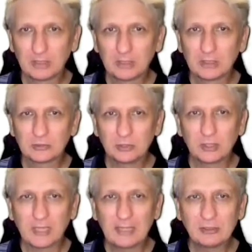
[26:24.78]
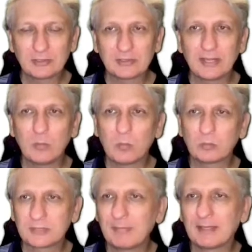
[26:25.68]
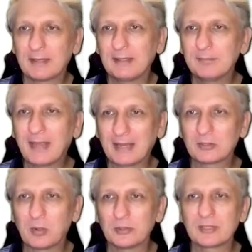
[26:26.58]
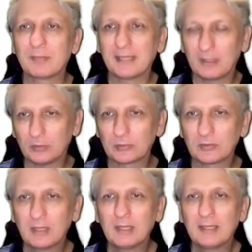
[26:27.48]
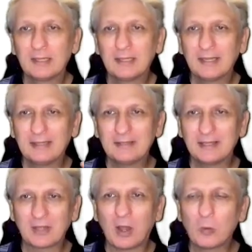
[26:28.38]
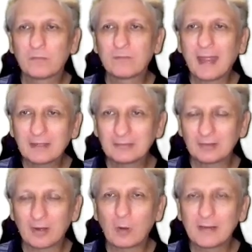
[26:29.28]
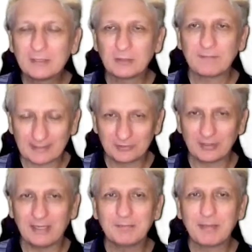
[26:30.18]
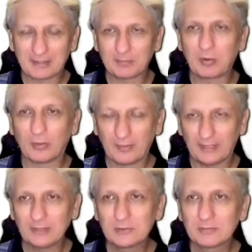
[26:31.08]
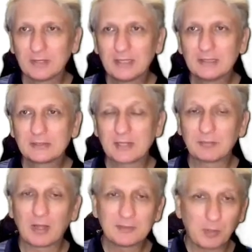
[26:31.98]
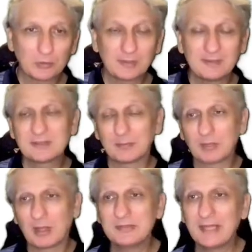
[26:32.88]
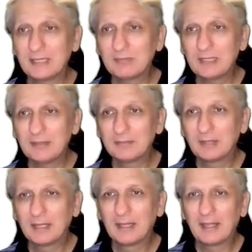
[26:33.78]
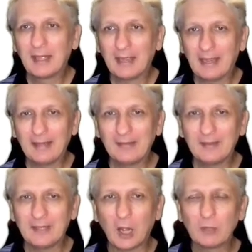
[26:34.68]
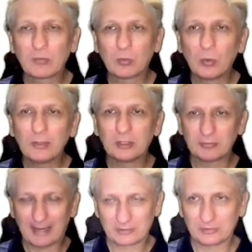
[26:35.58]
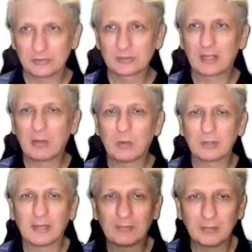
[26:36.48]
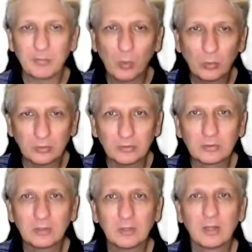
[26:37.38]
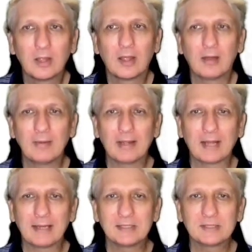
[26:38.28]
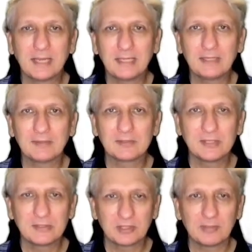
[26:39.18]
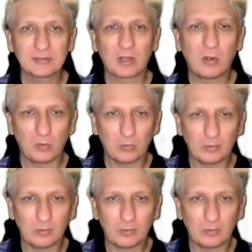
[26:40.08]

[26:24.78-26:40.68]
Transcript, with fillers: So you can't just say something impacts upon something else. It, there's a whole fact, whole range of factors that impact upon things, sometimes positively, sometimes negatively. And the overall interactions are what are important around understanding the system as a whole.